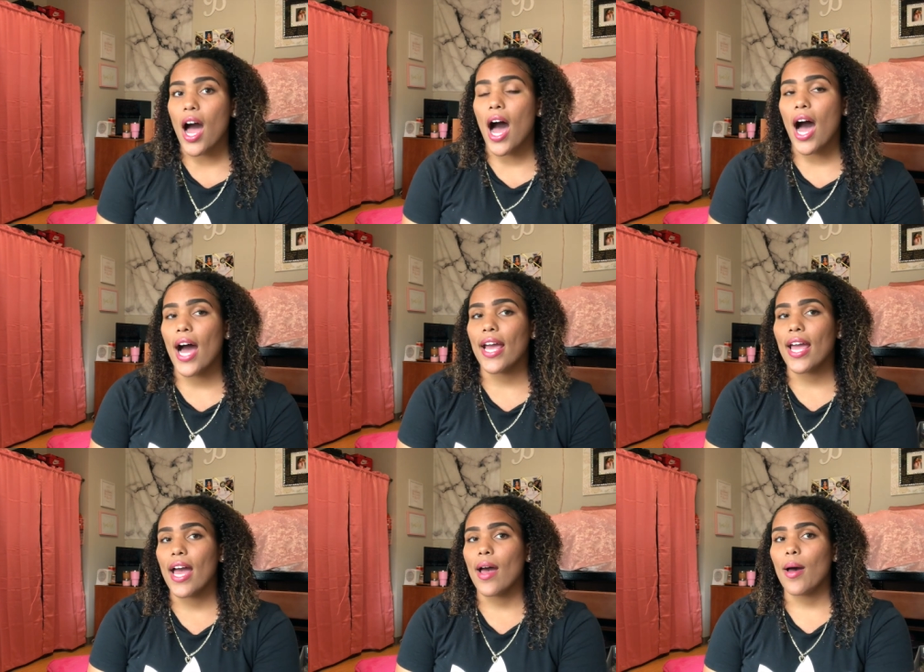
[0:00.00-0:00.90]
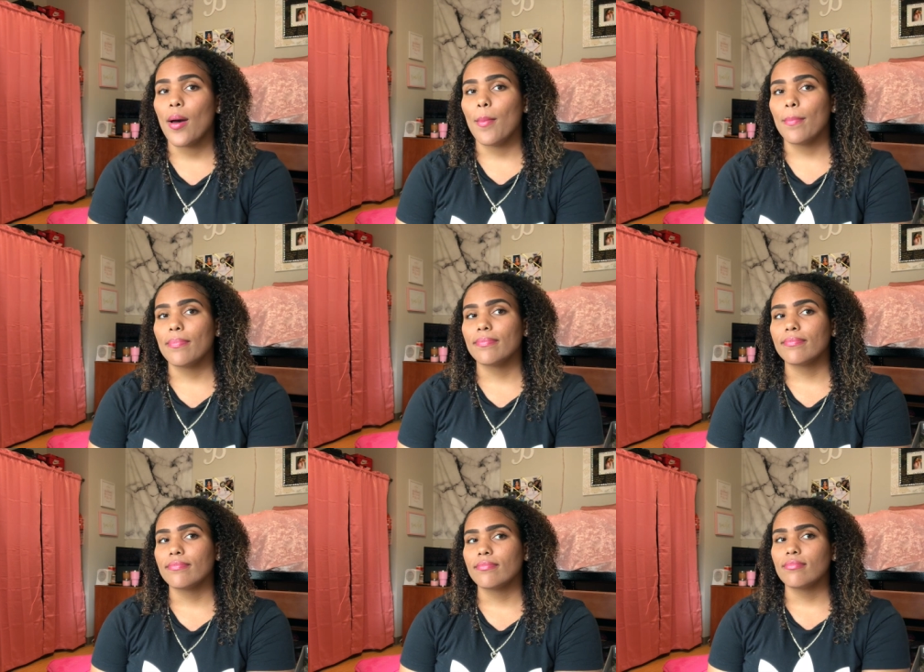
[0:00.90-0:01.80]
I am
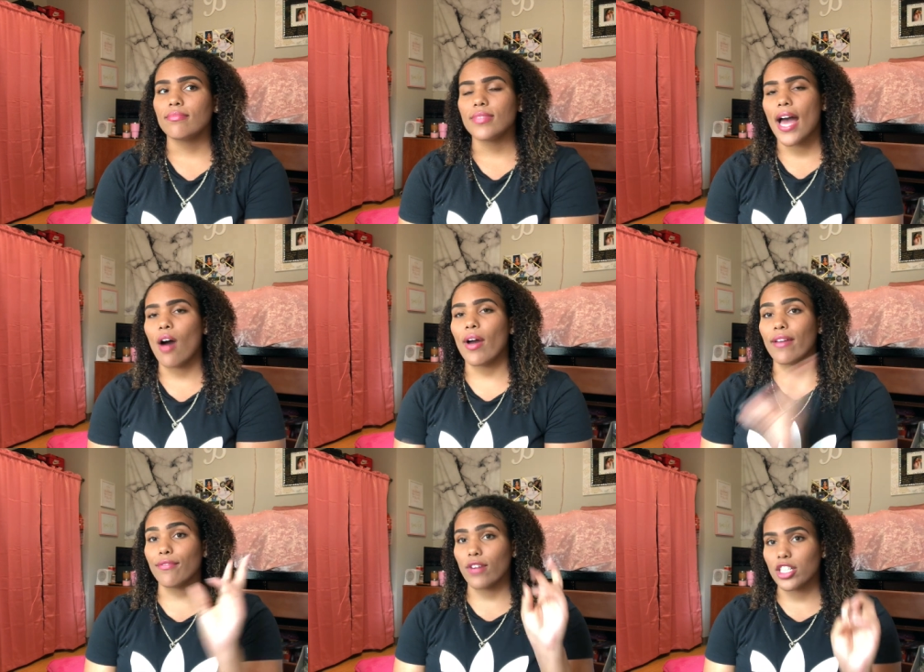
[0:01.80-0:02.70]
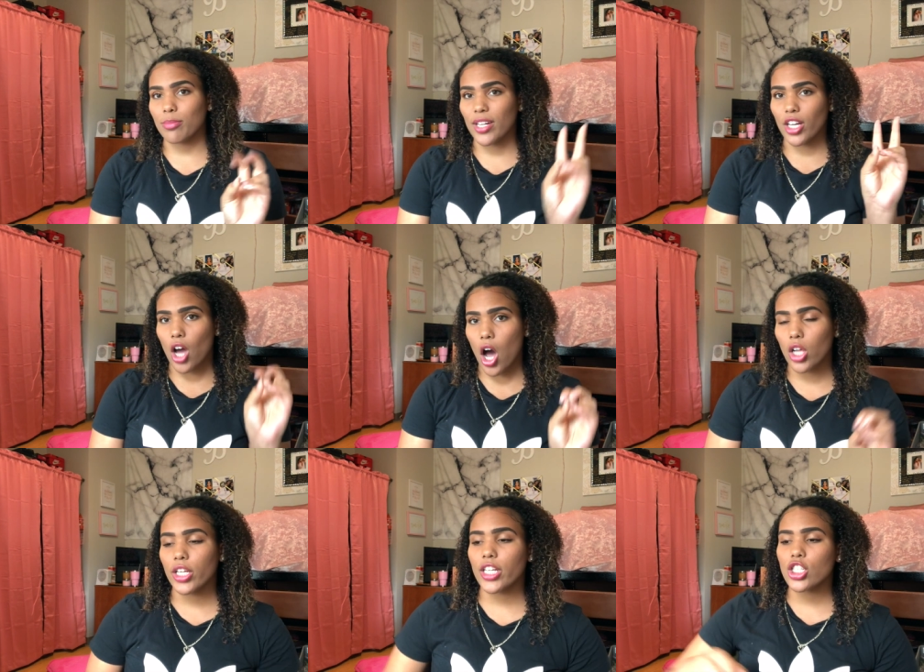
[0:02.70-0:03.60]
now a freshman in
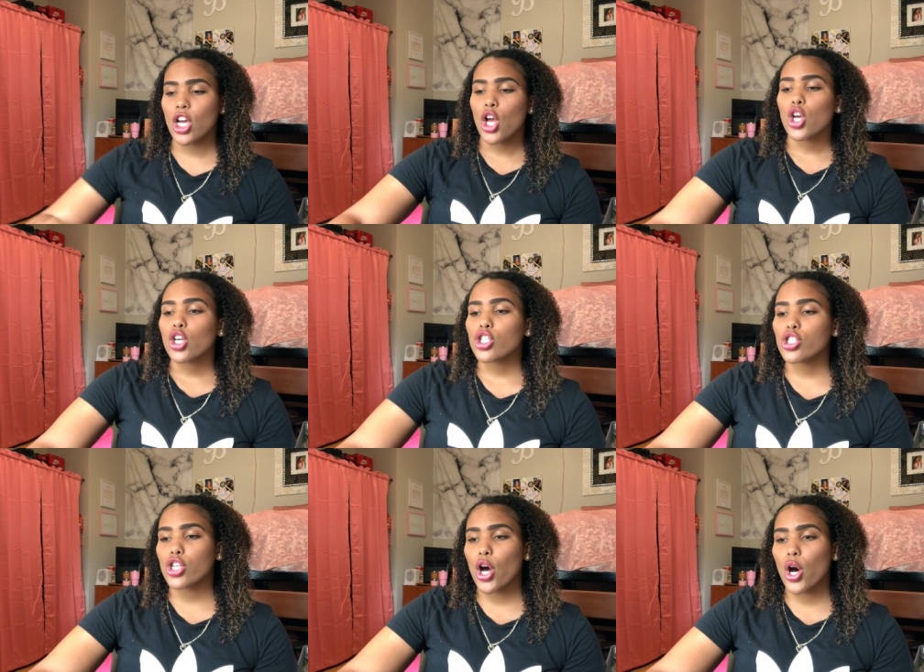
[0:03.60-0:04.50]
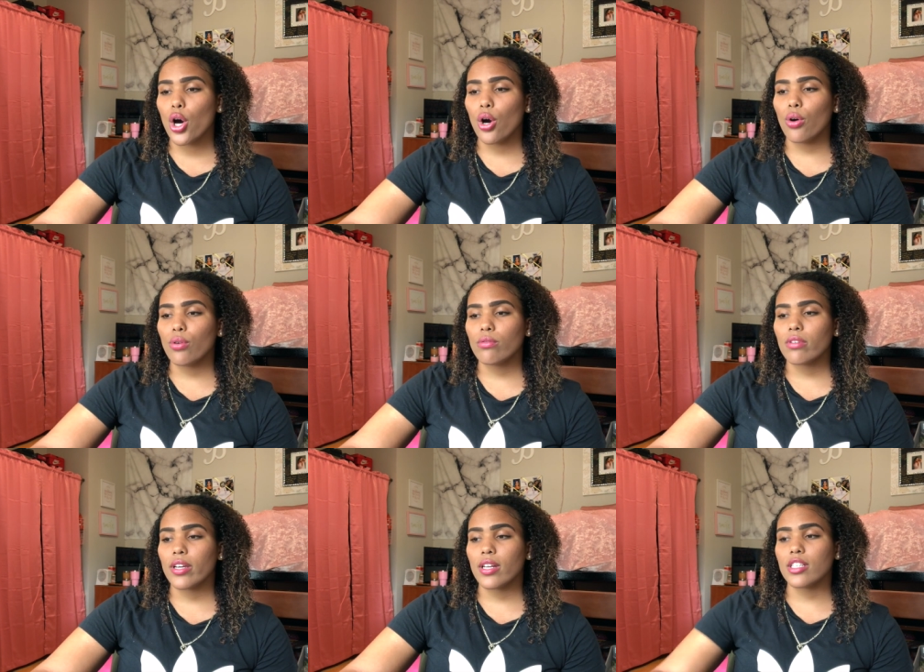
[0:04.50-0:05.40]
college, so
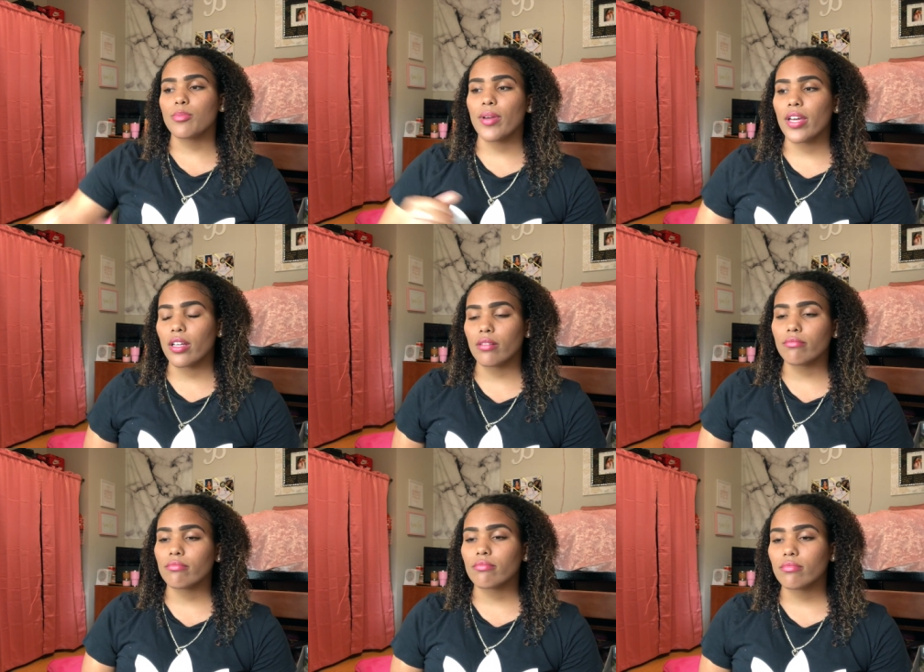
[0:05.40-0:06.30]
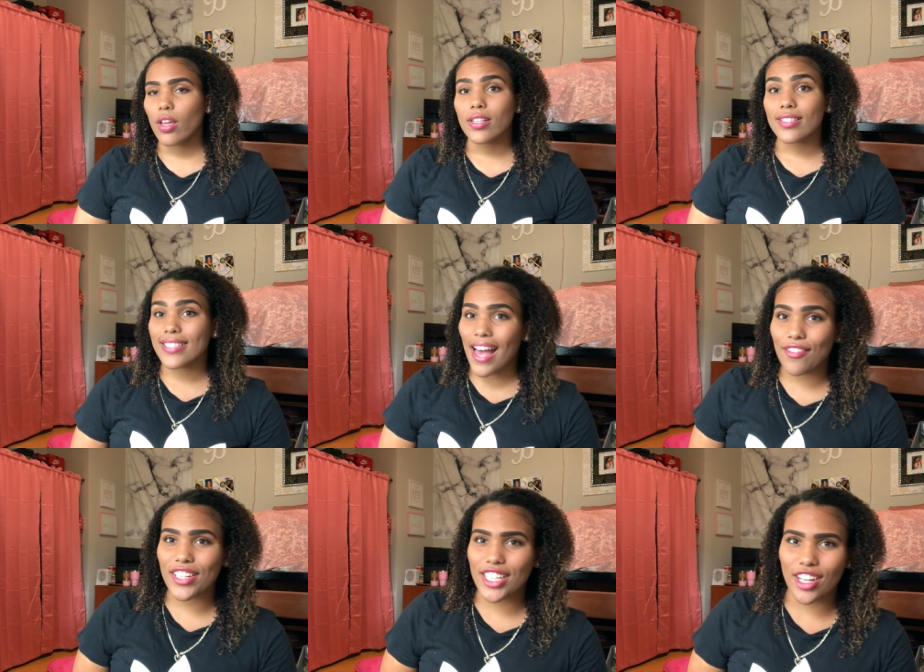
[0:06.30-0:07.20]
it has been
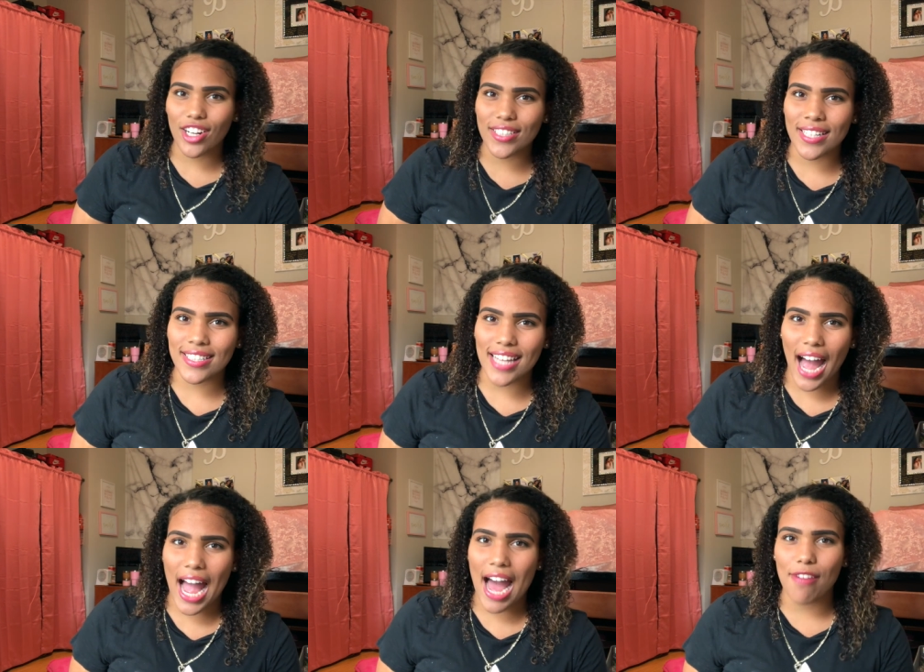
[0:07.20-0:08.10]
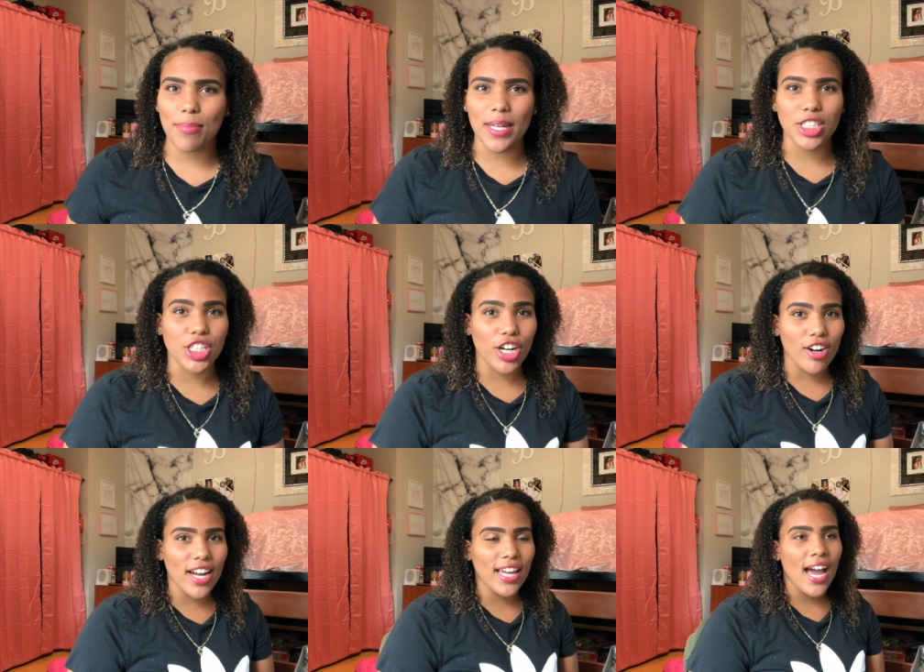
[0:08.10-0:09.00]
seven years since I have been
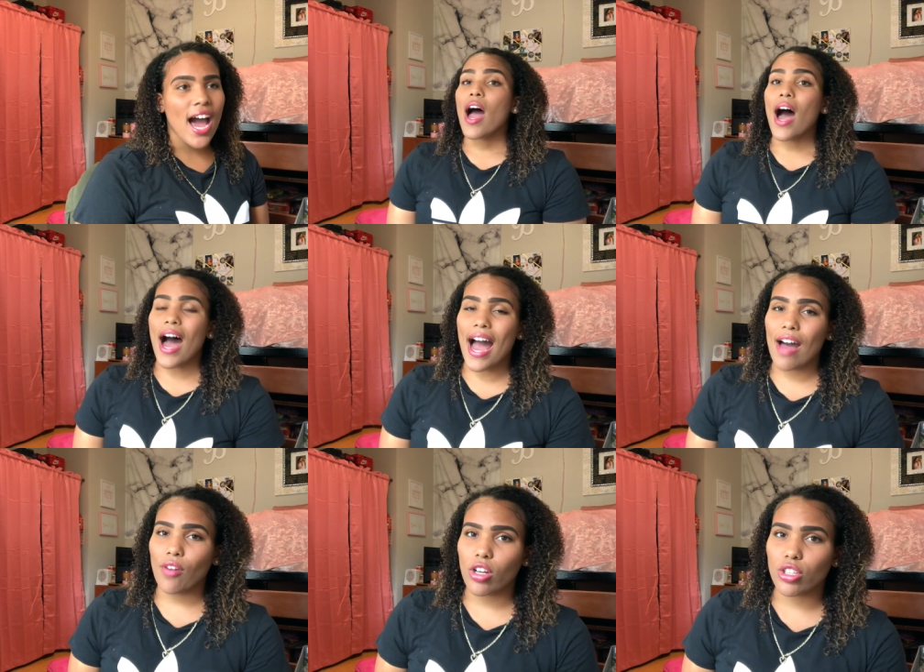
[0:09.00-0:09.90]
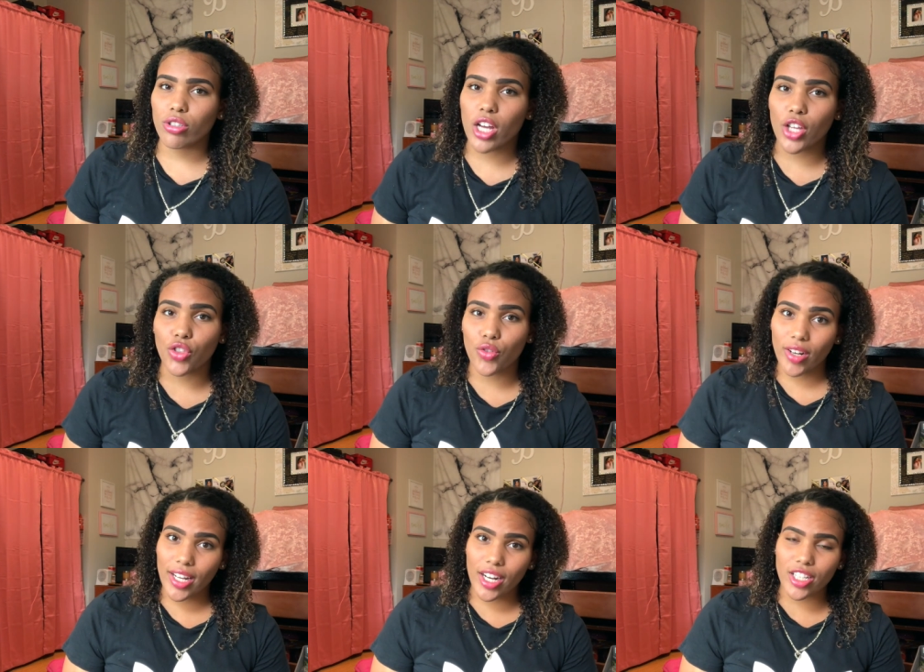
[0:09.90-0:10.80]
cheering. I have also done
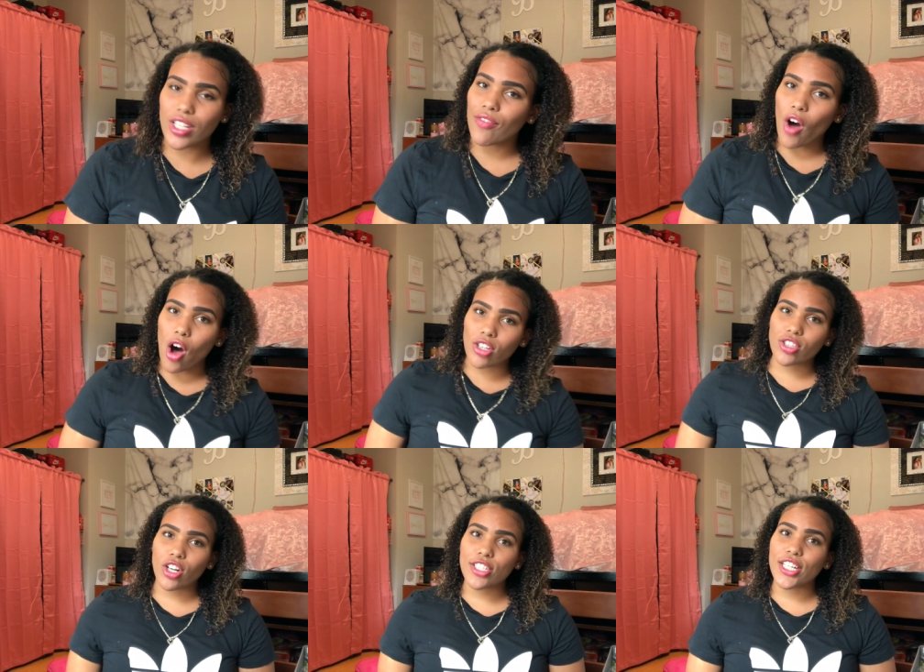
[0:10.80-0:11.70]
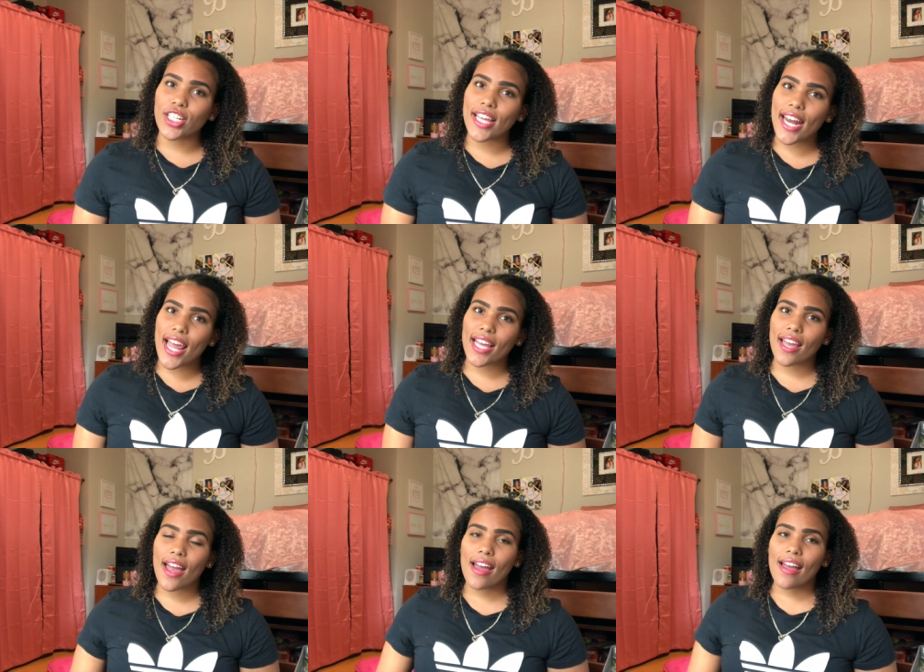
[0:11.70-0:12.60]
three years of all-star cheerleading